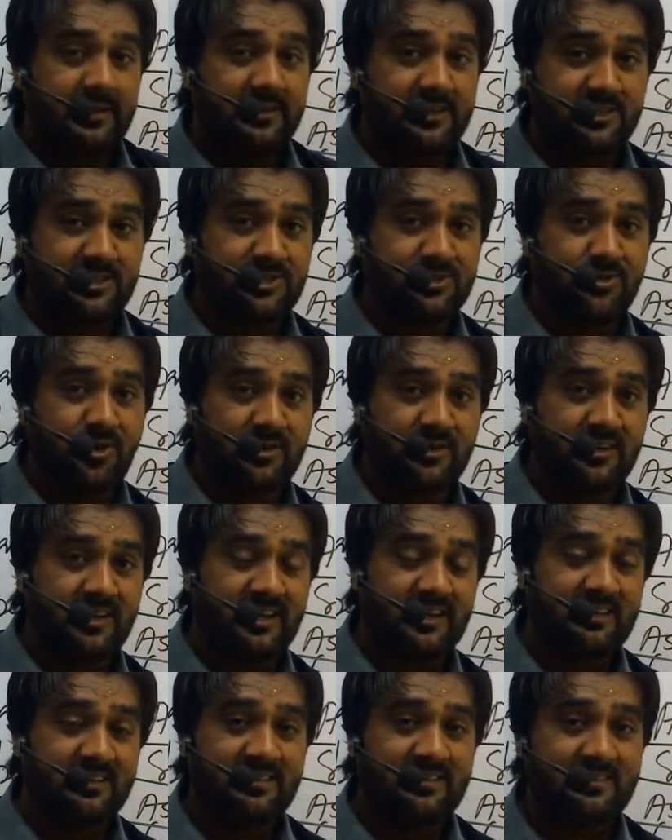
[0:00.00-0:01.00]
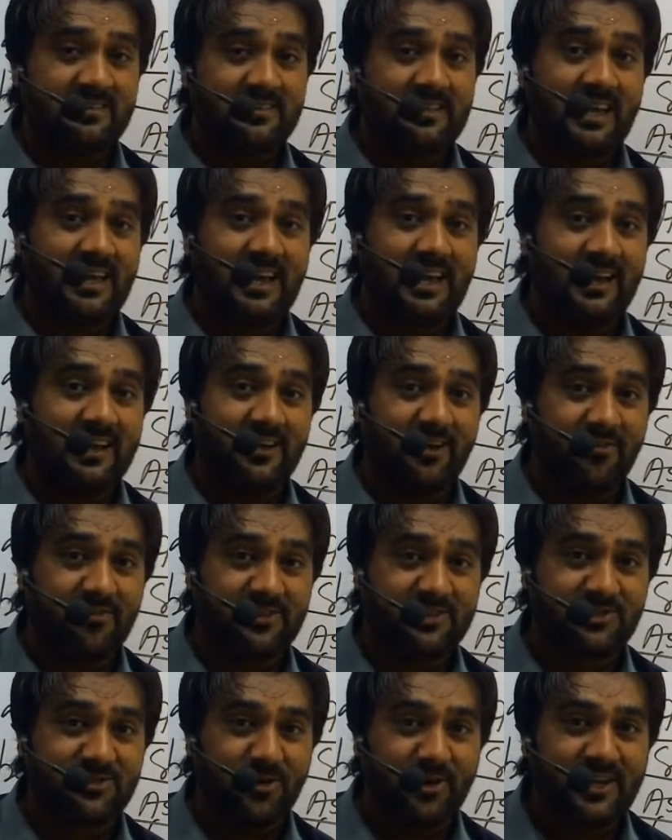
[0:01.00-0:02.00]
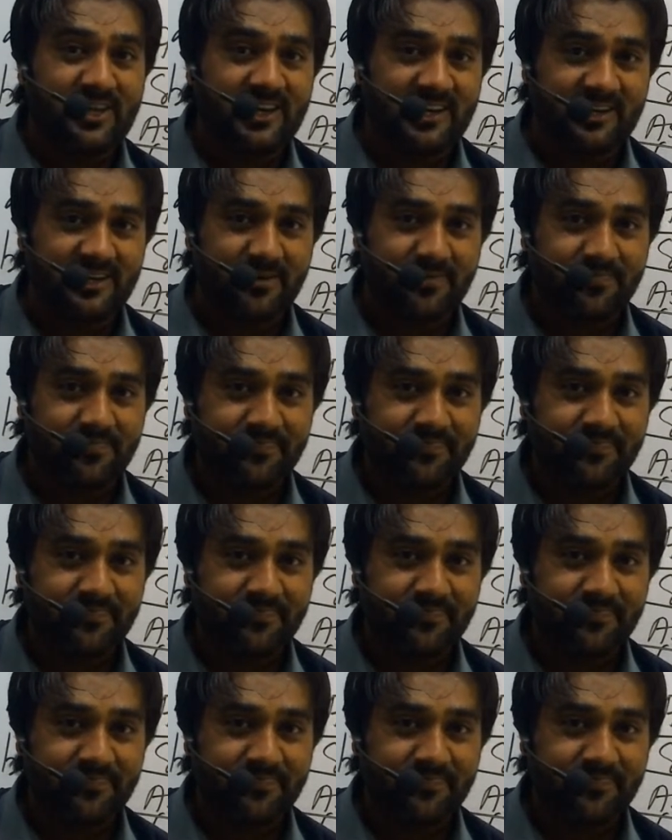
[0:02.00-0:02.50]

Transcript: this is not the end of a story here.